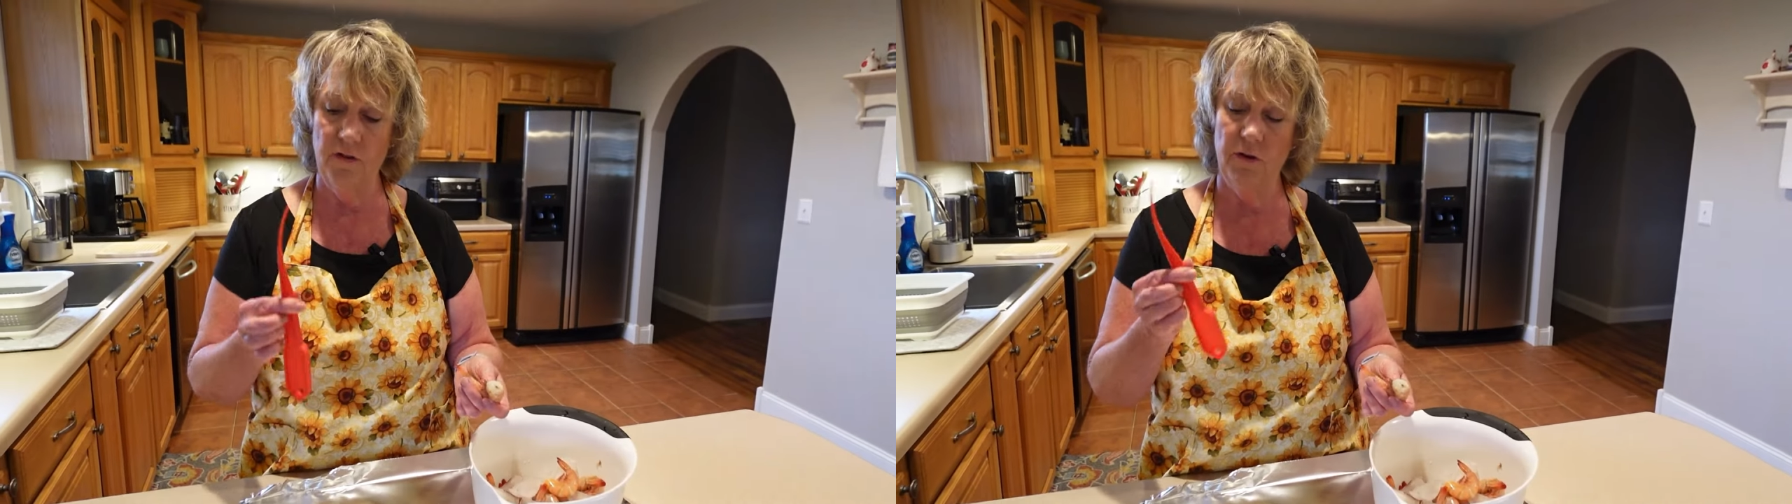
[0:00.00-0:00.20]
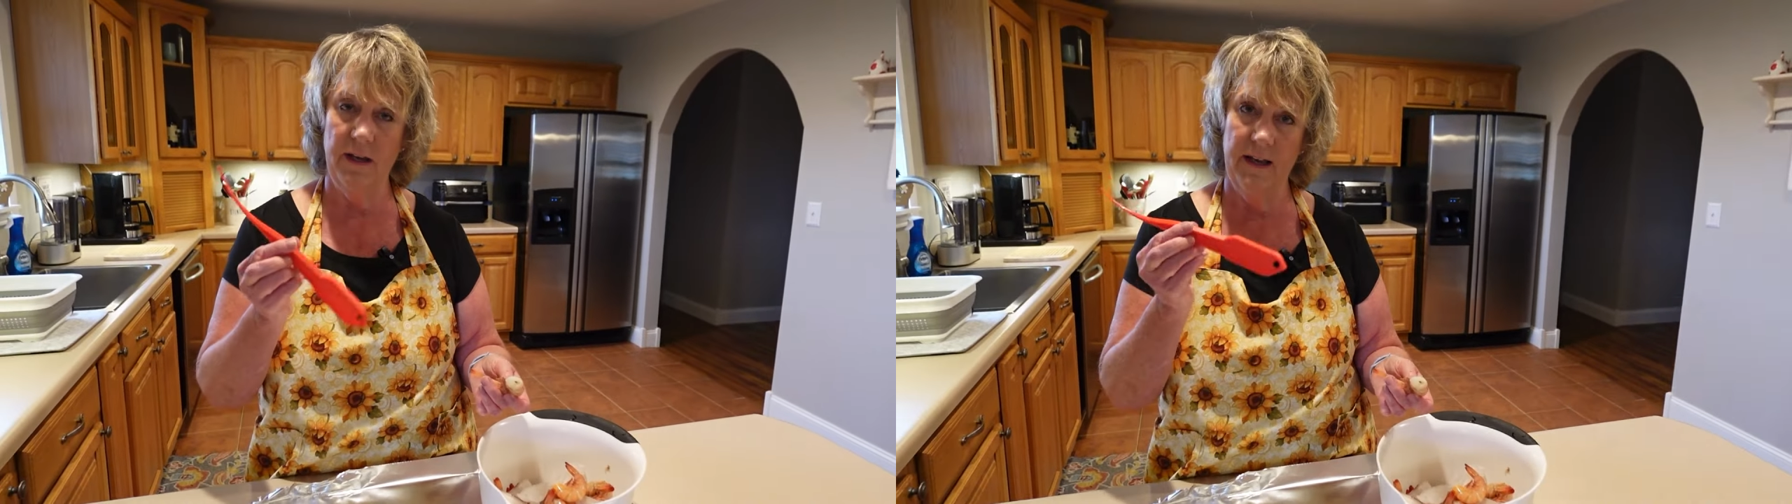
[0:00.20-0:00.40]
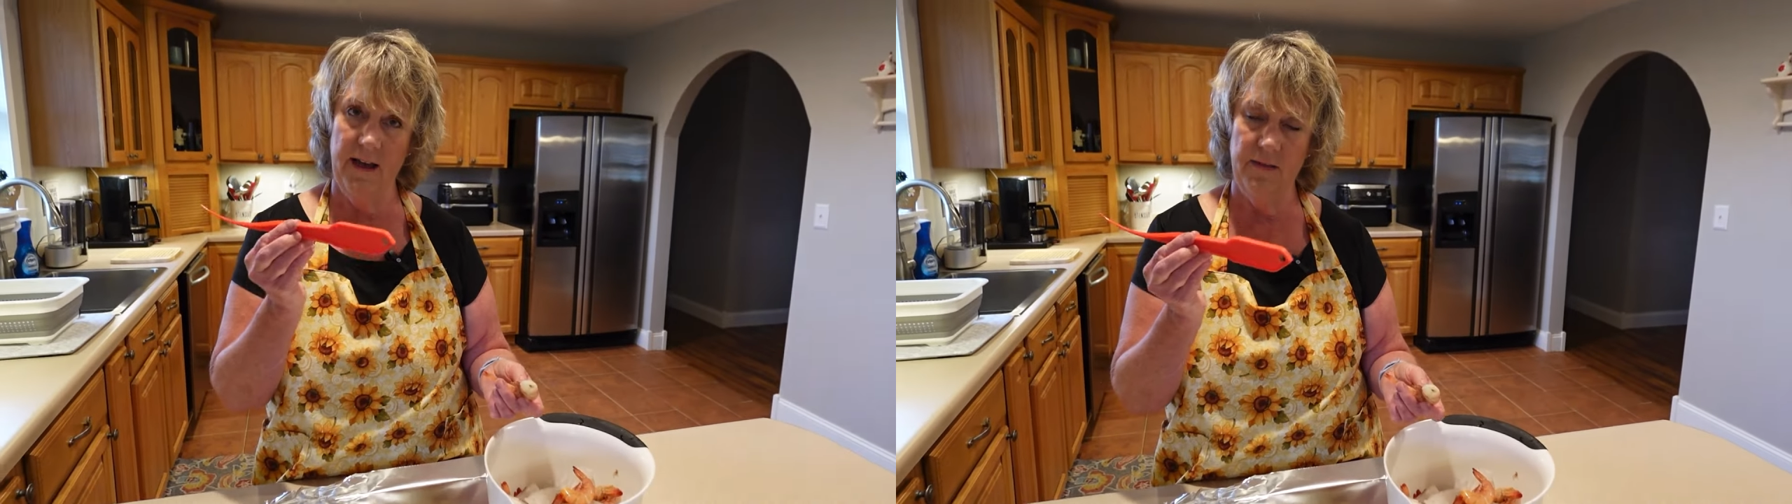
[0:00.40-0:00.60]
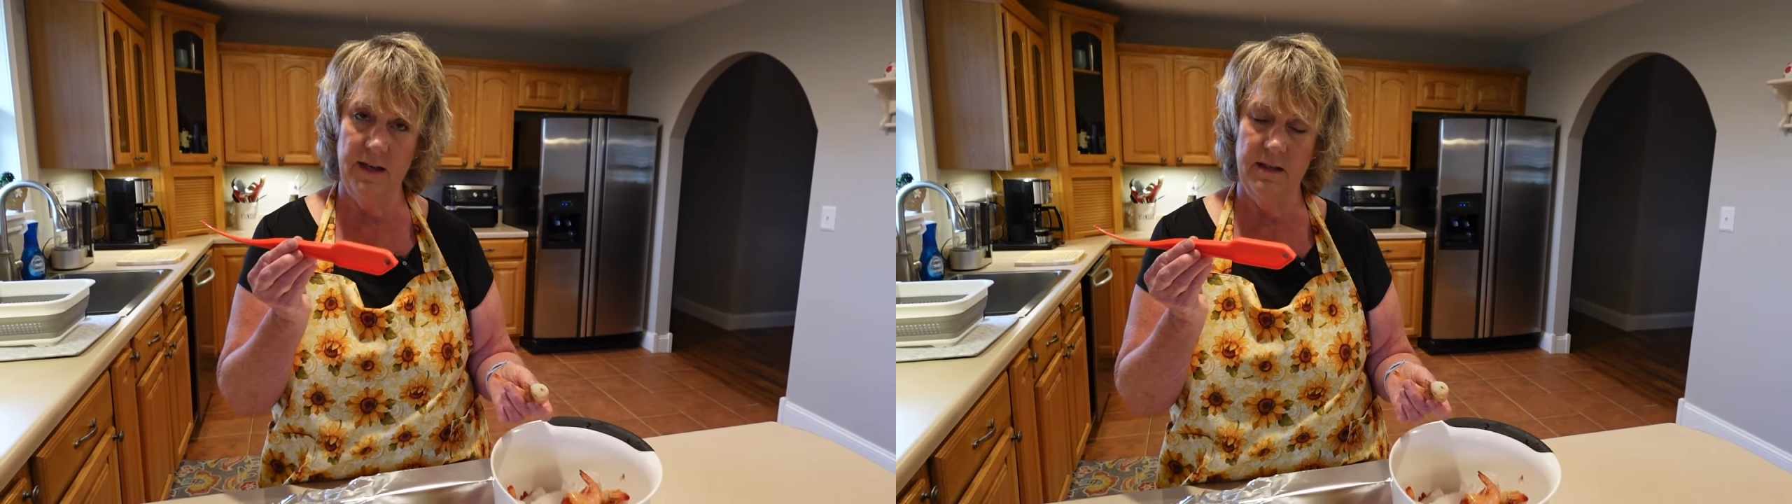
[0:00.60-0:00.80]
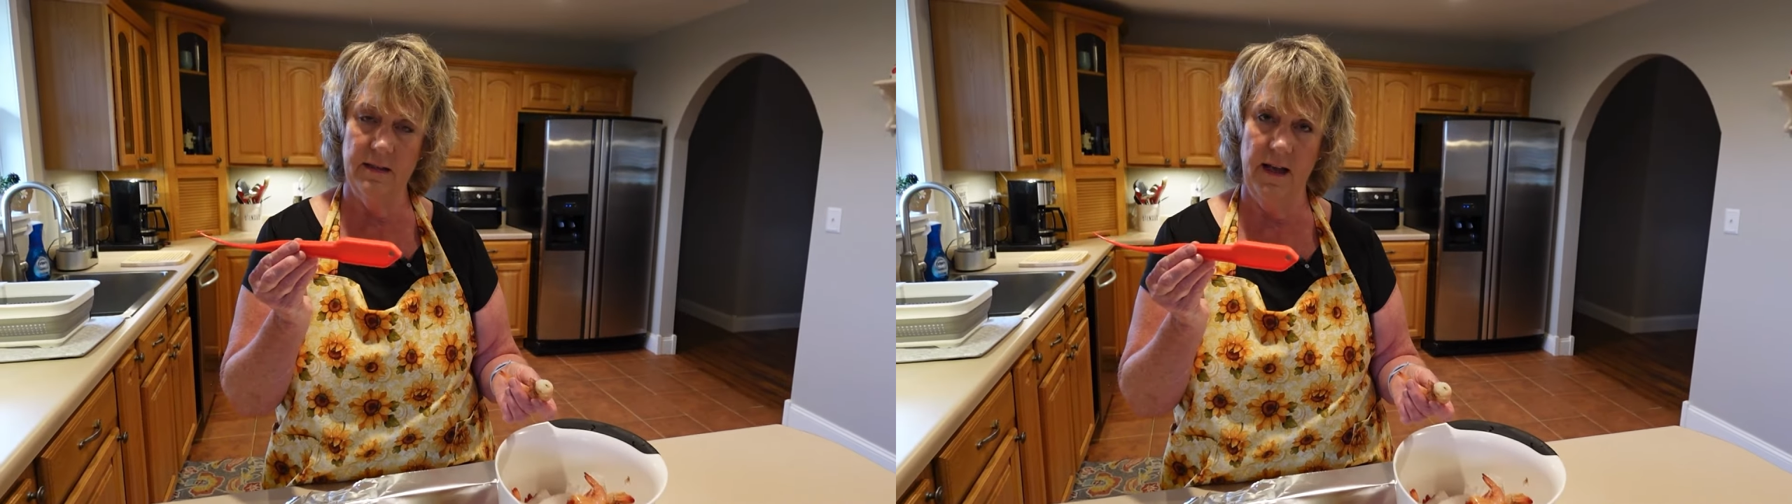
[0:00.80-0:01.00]
You can get
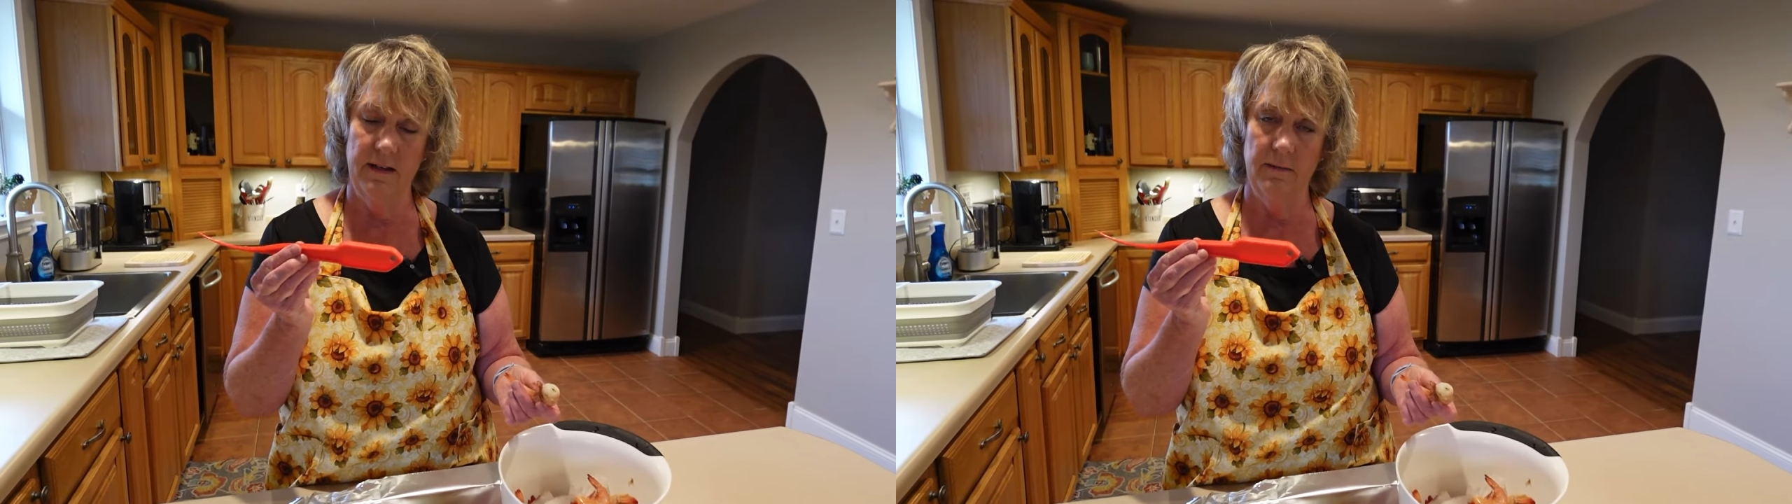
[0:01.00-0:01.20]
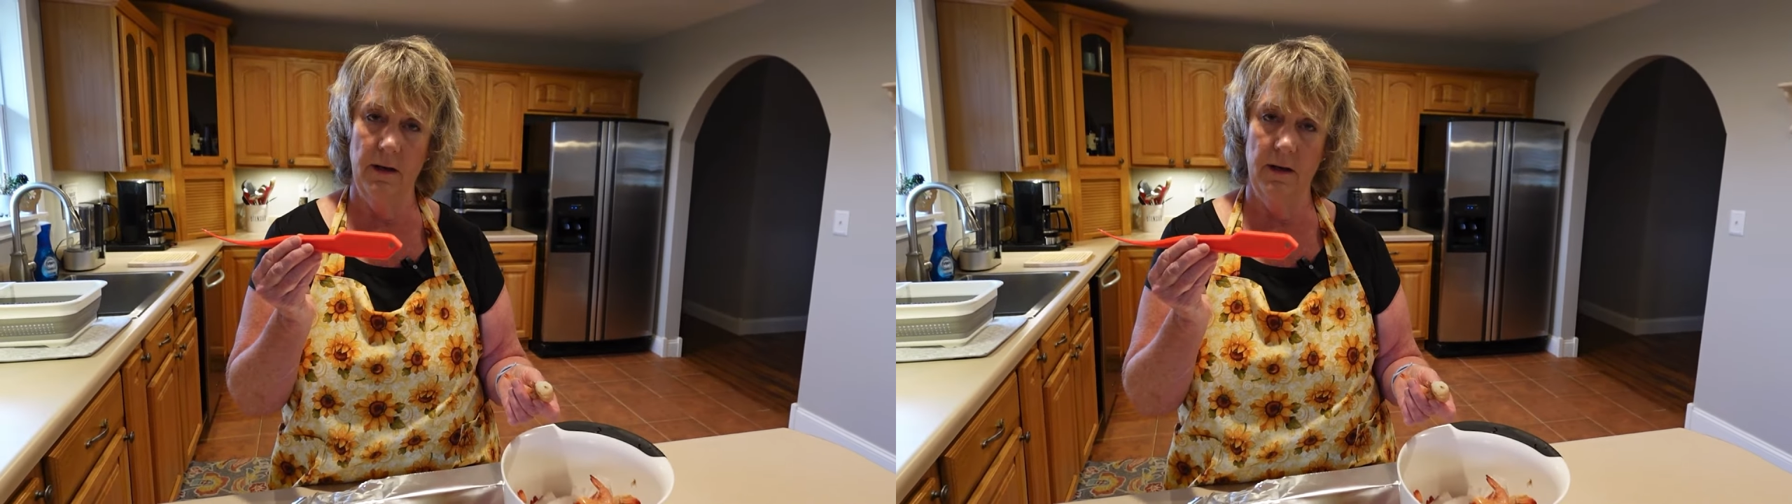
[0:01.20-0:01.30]
these at